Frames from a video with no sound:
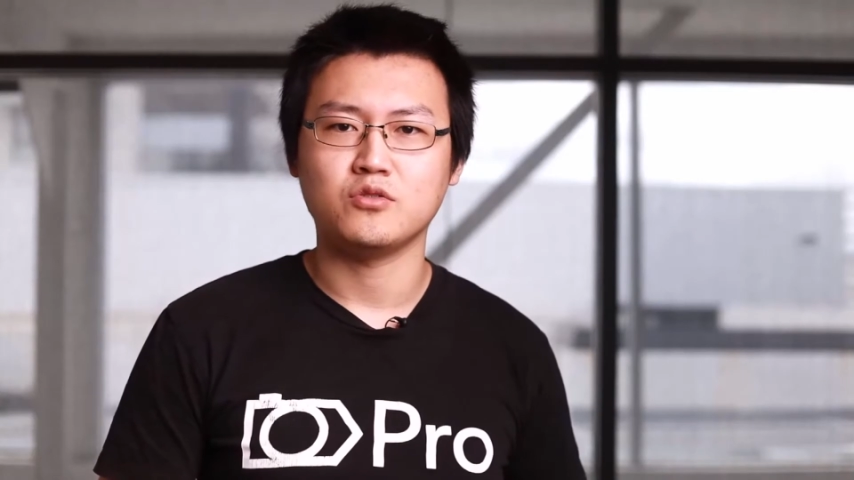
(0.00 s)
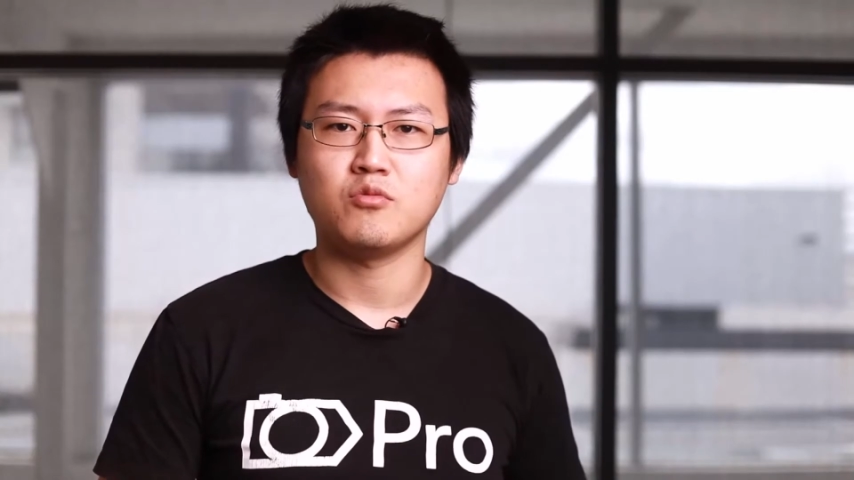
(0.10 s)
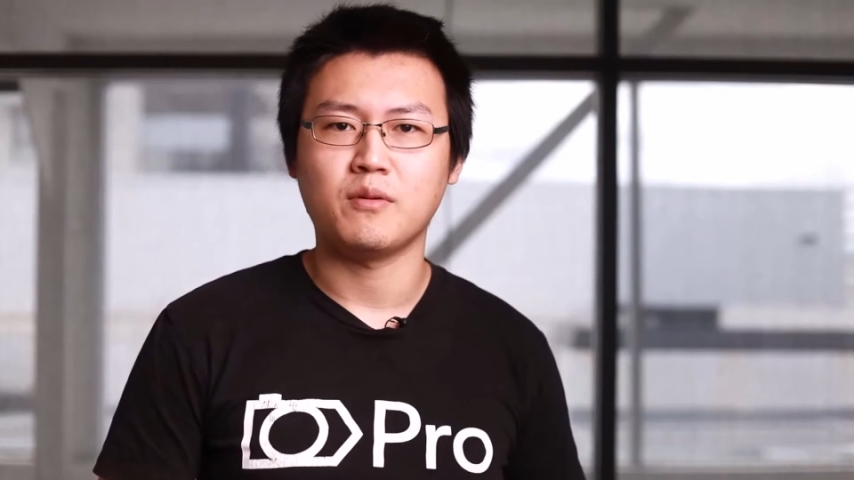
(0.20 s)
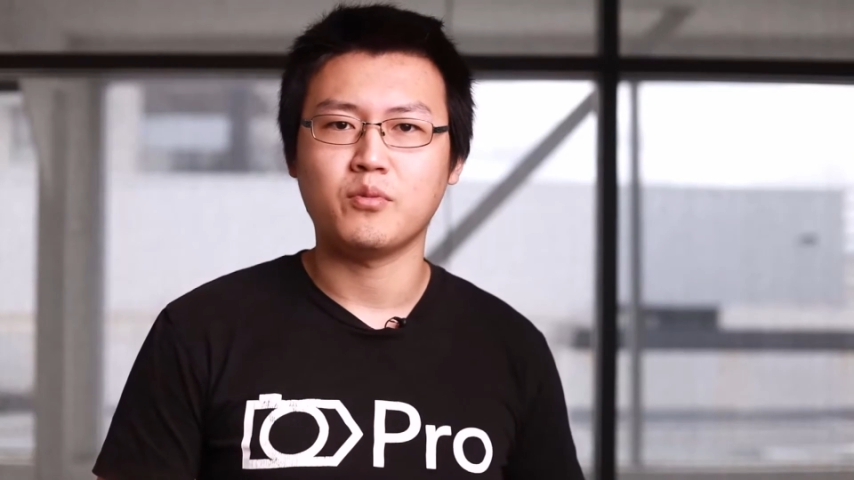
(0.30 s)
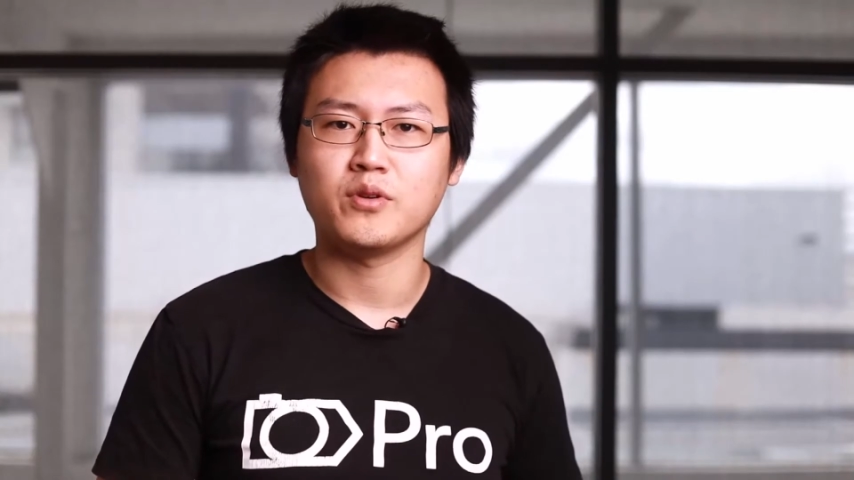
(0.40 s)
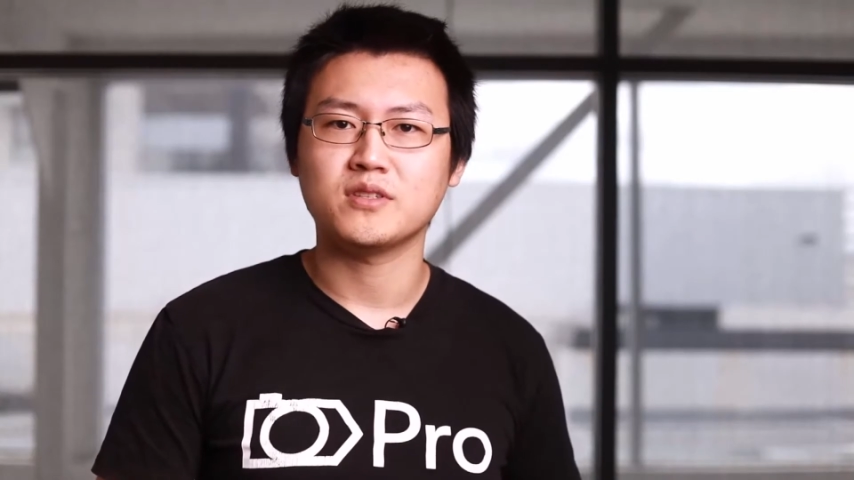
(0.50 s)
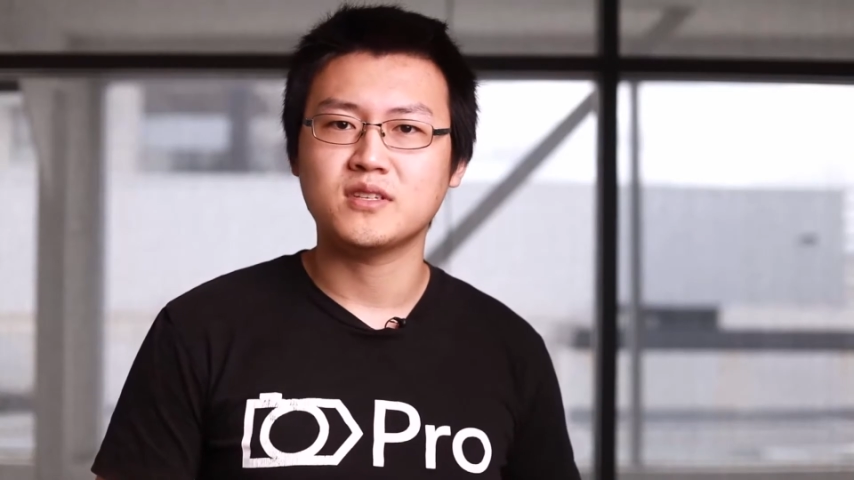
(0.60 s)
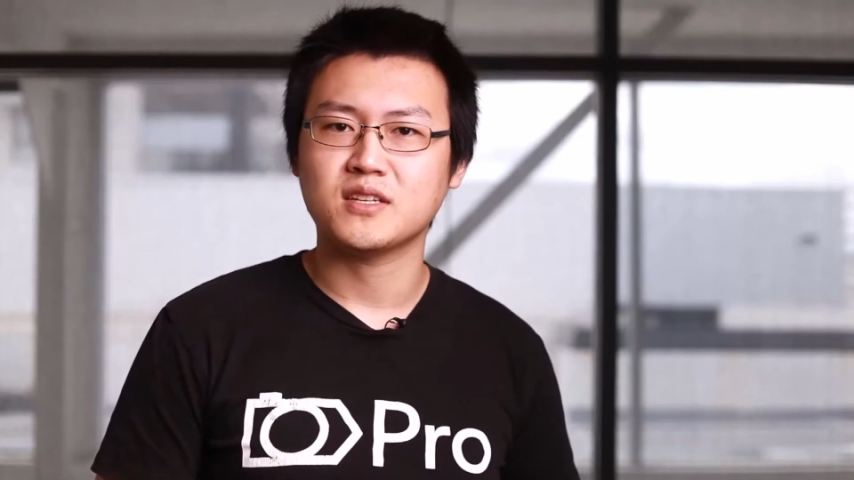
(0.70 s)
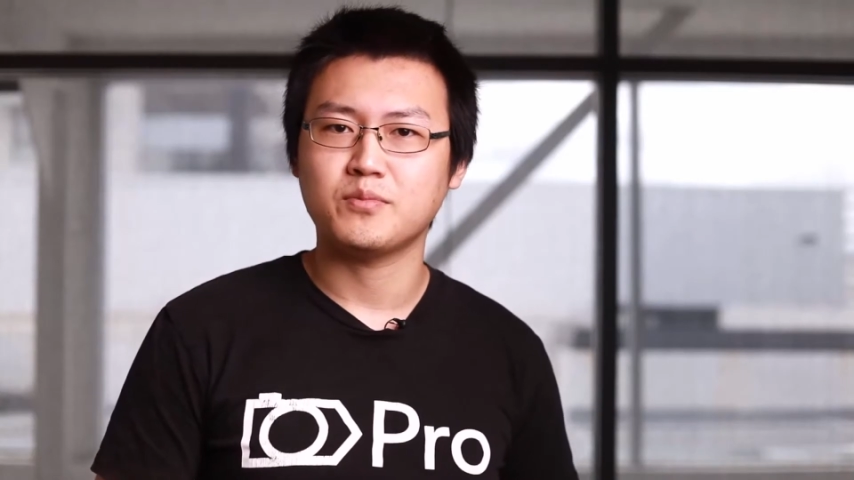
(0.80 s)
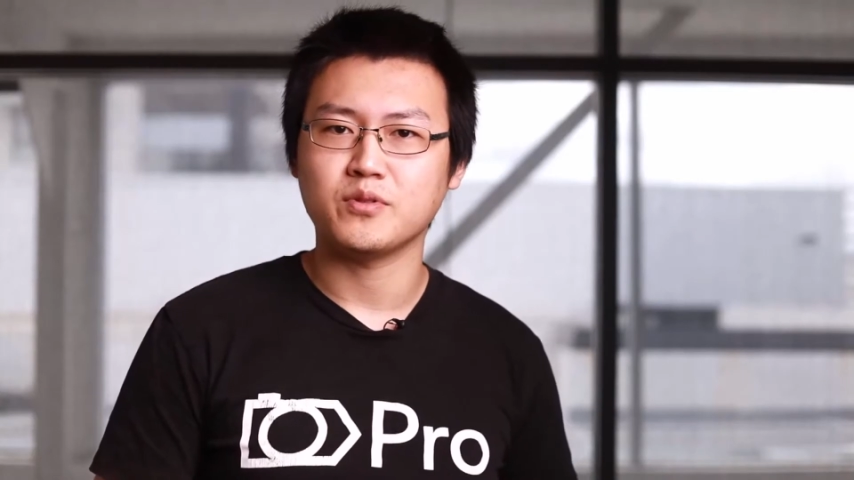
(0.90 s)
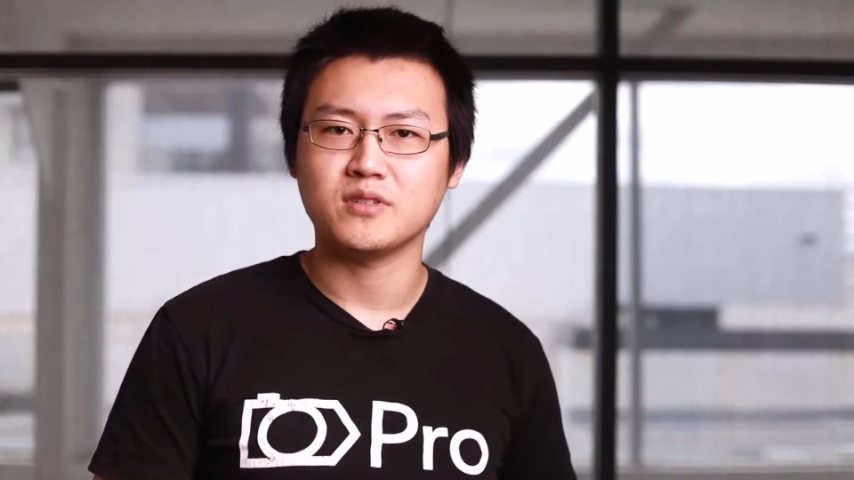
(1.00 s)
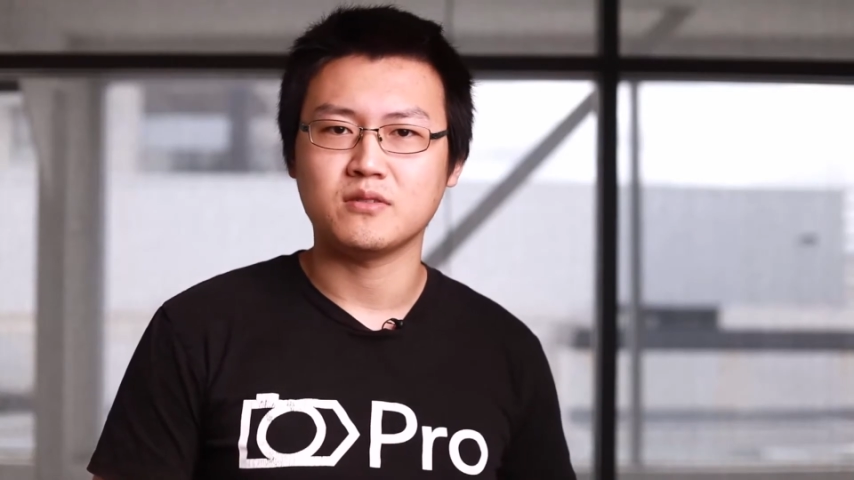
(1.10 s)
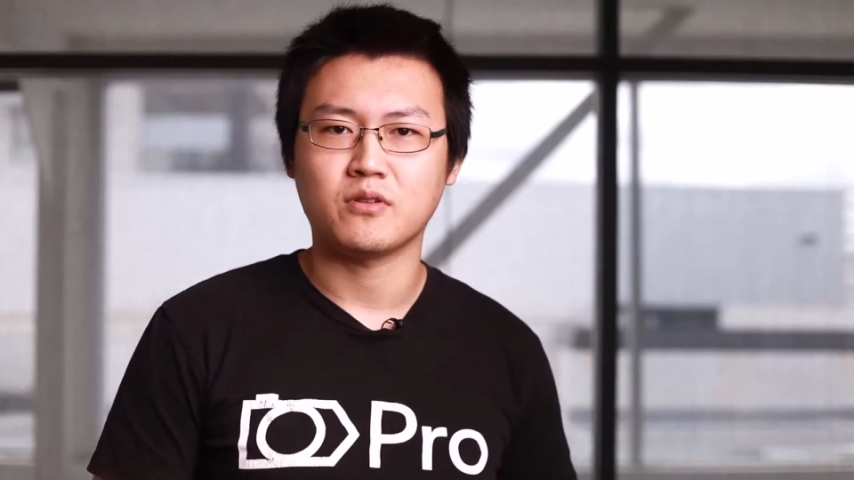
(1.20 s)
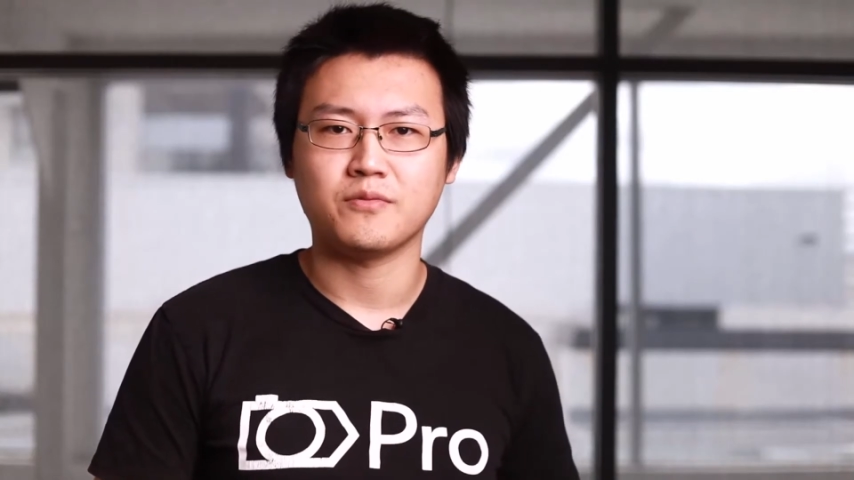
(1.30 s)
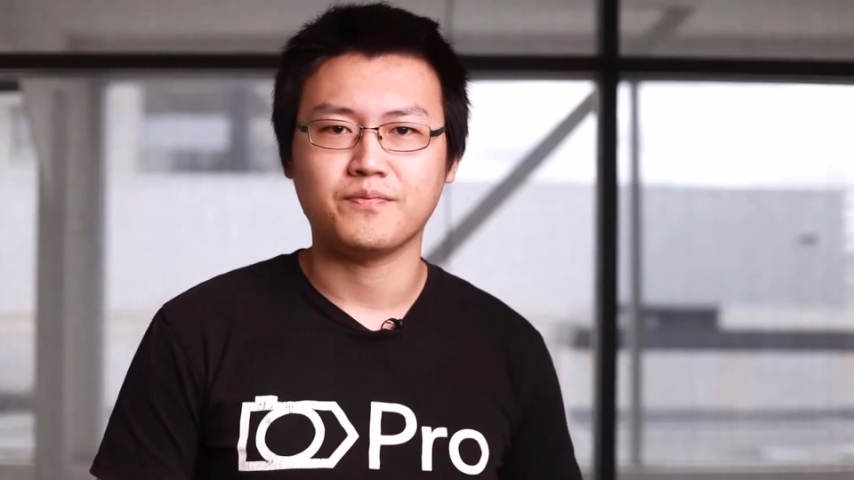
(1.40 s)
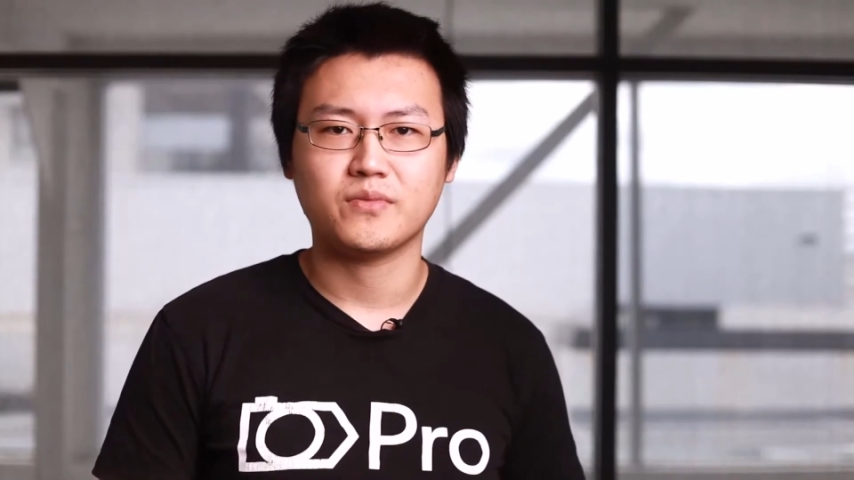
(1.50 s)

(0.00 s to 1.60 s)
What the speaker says: 1.6.0.